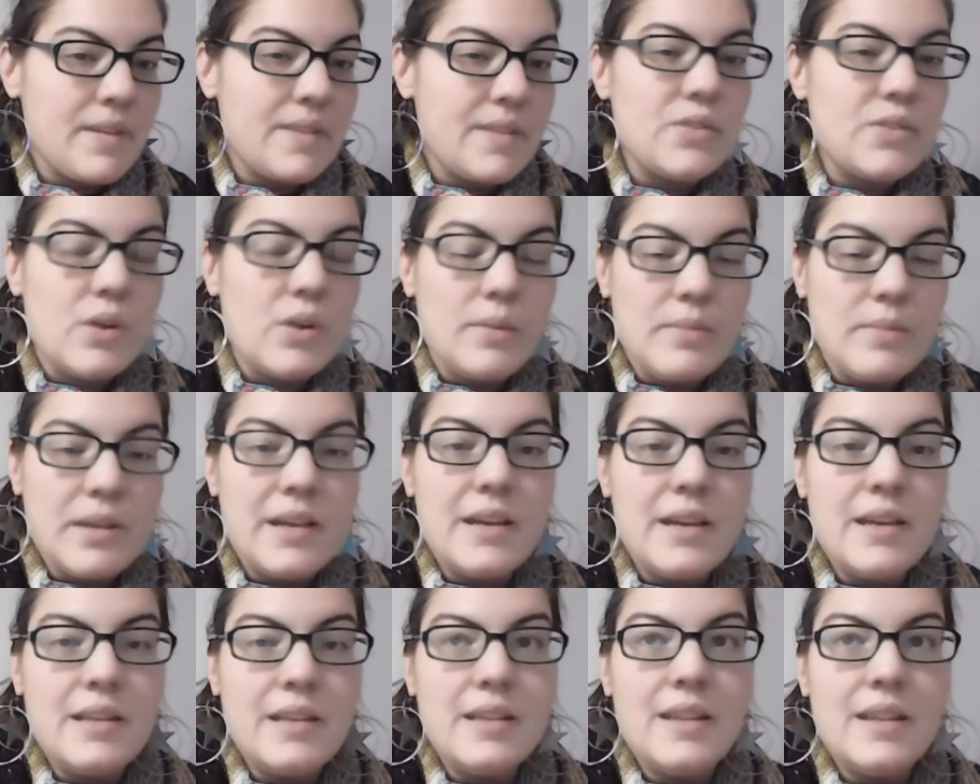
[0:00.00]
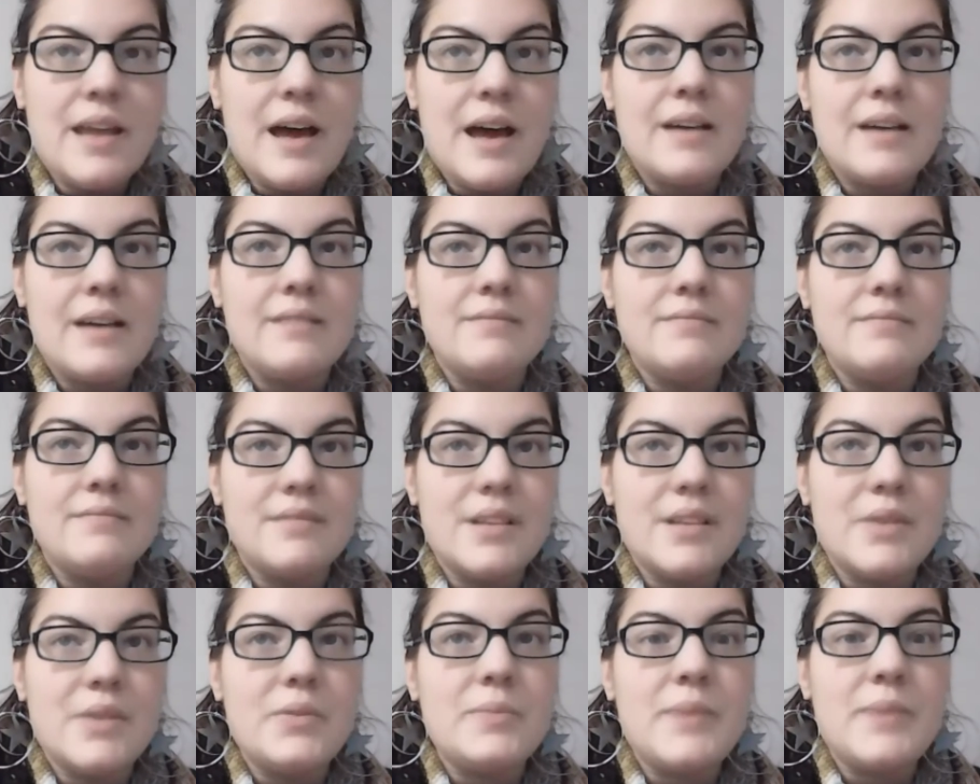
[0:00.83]
So I'm thinking that
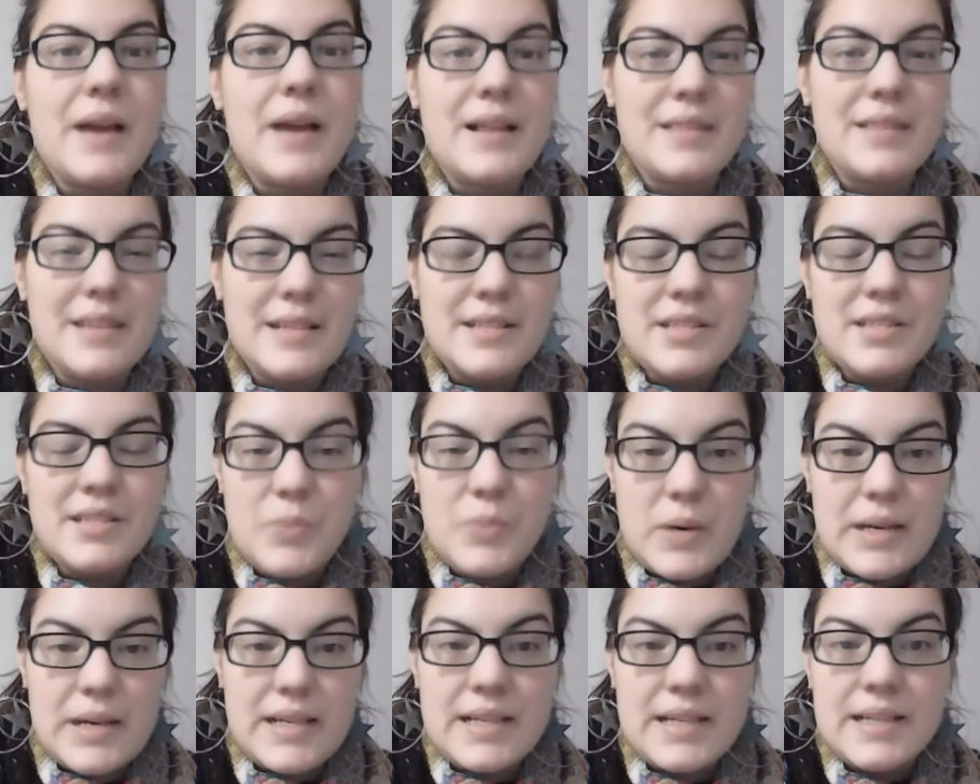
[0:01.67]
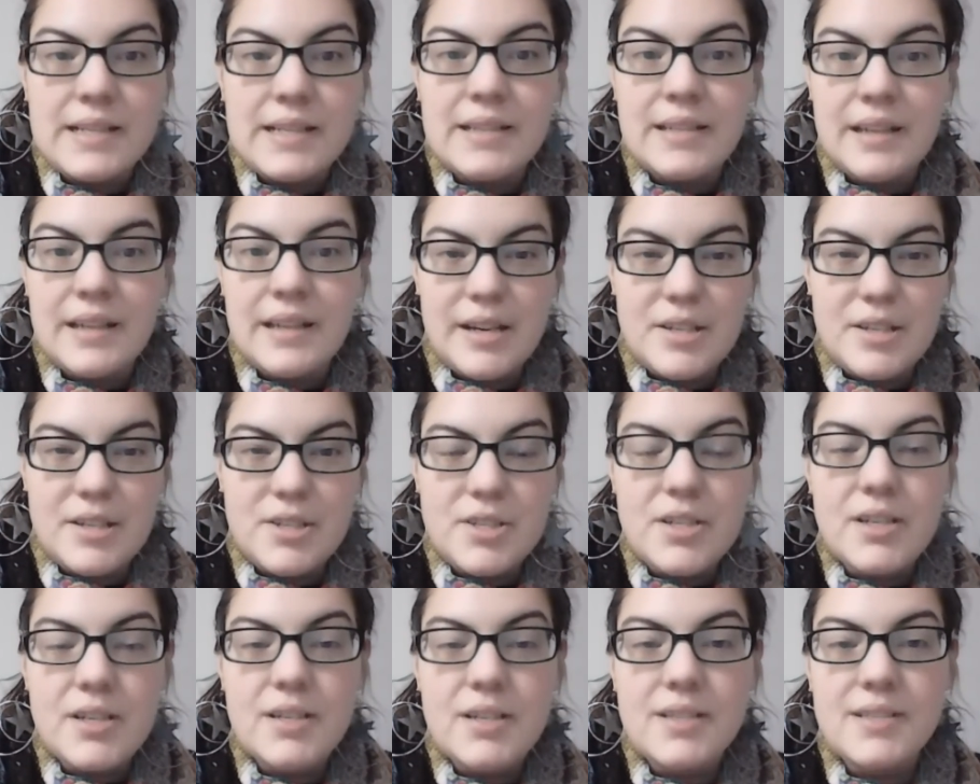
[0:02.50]
there would be at least
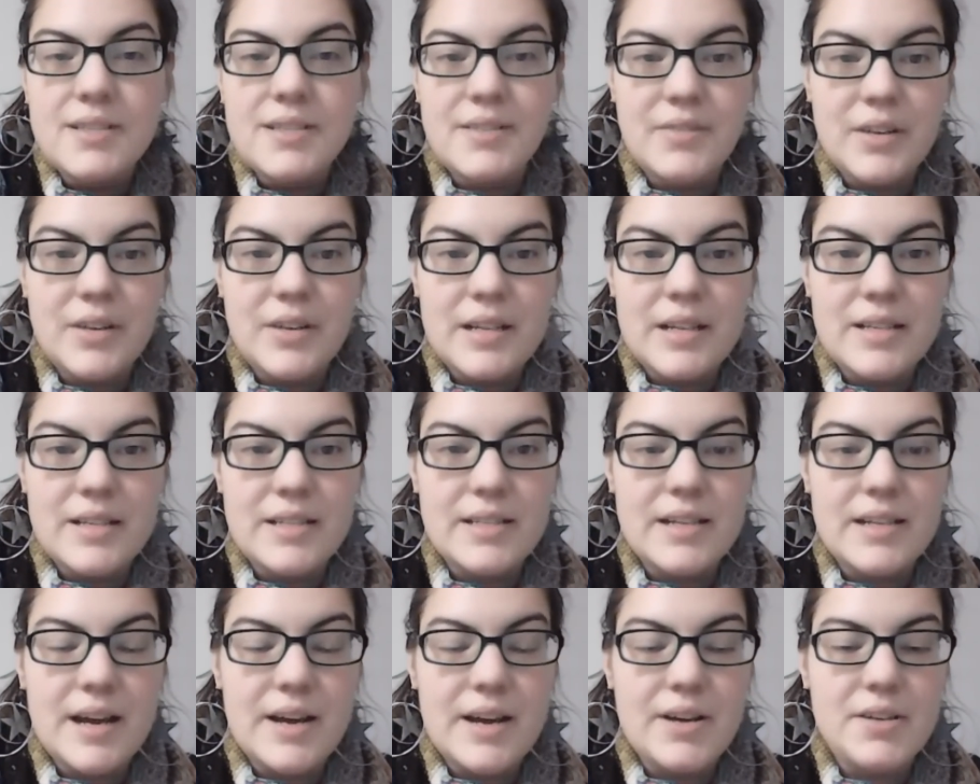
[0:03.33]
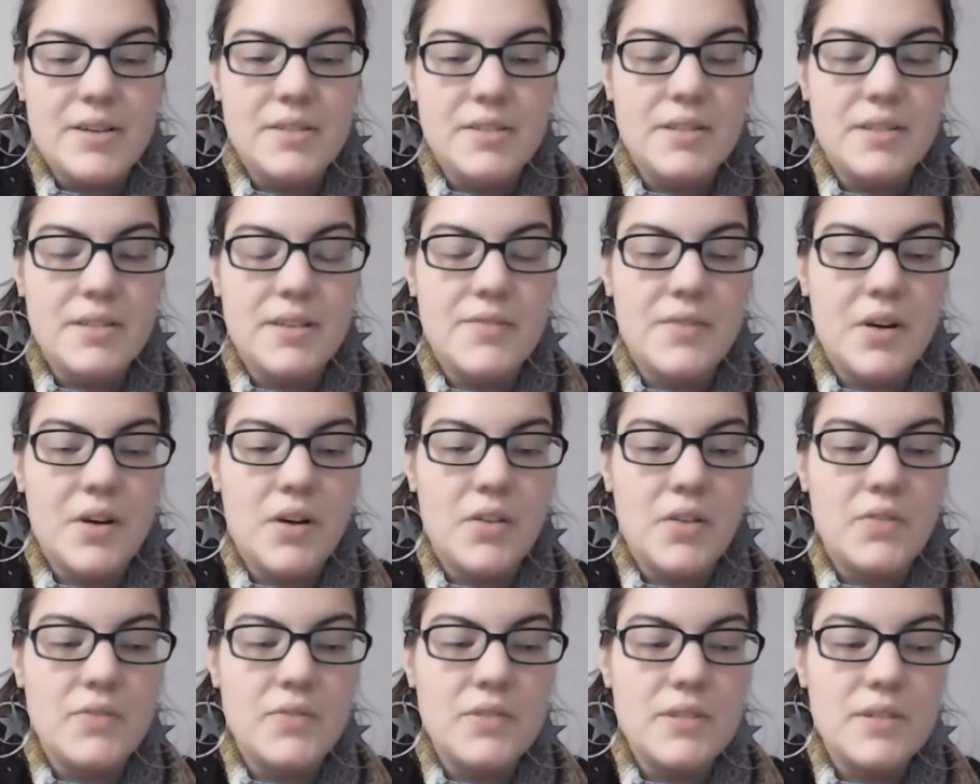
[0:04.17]
twenty-ish different indie dyers
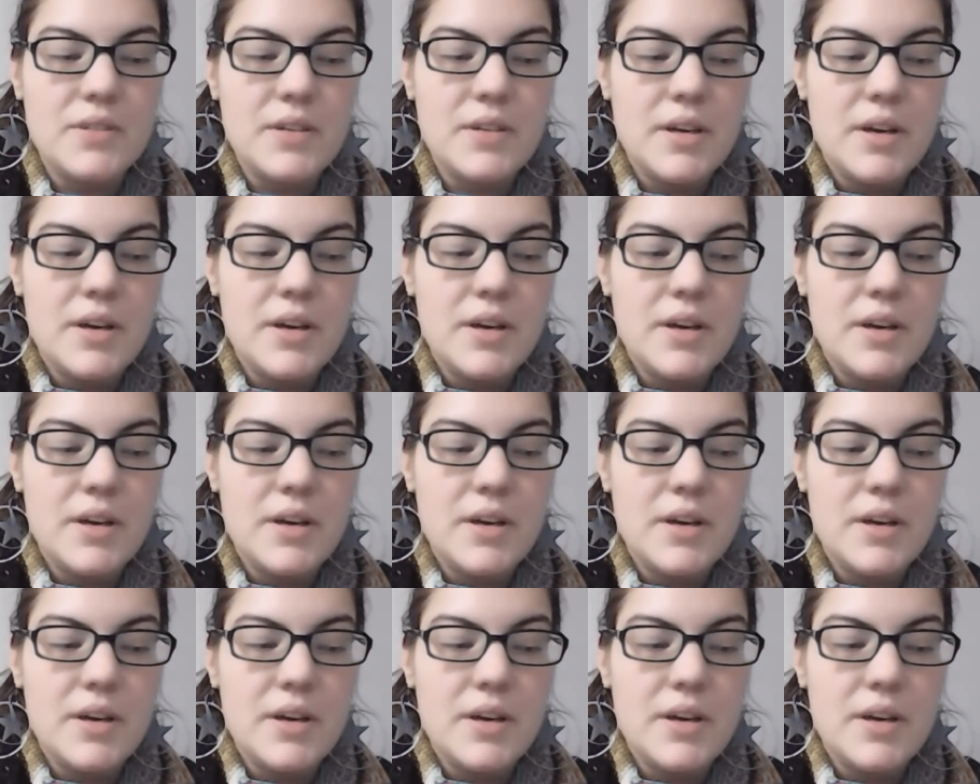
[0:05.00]
involved.